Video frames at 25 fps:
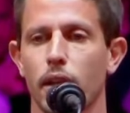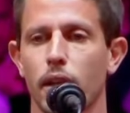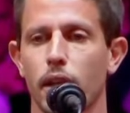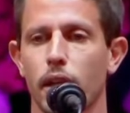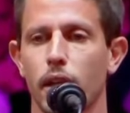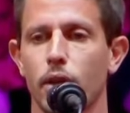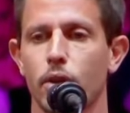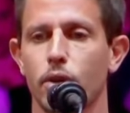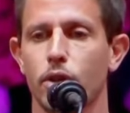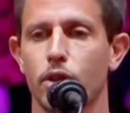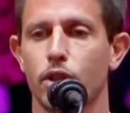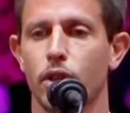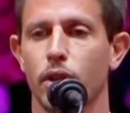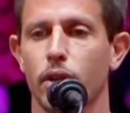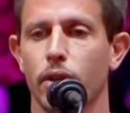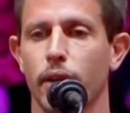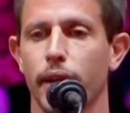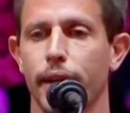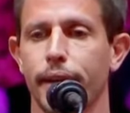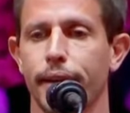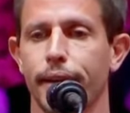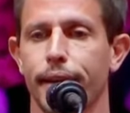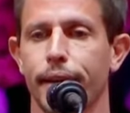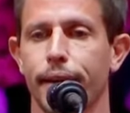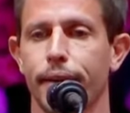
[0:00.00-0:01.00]
referenced the
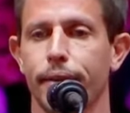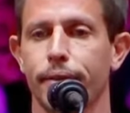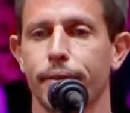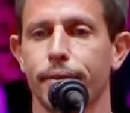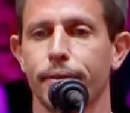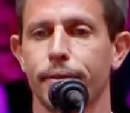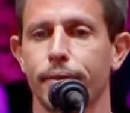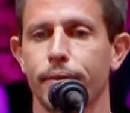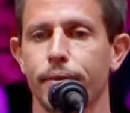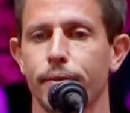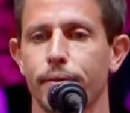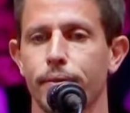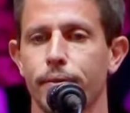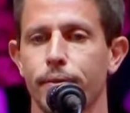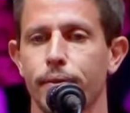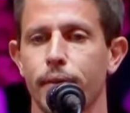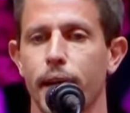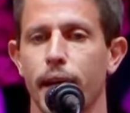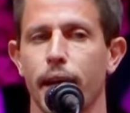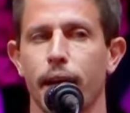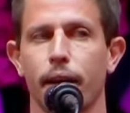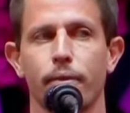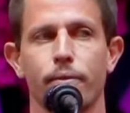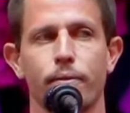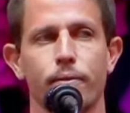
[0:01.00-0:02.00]
racial, racial
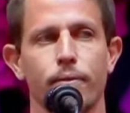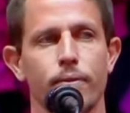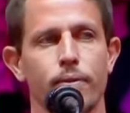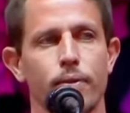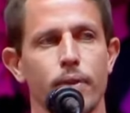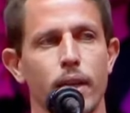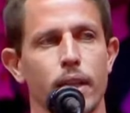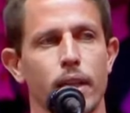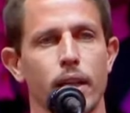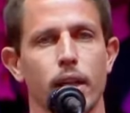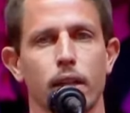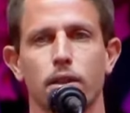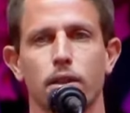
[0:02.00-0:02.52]
stereotype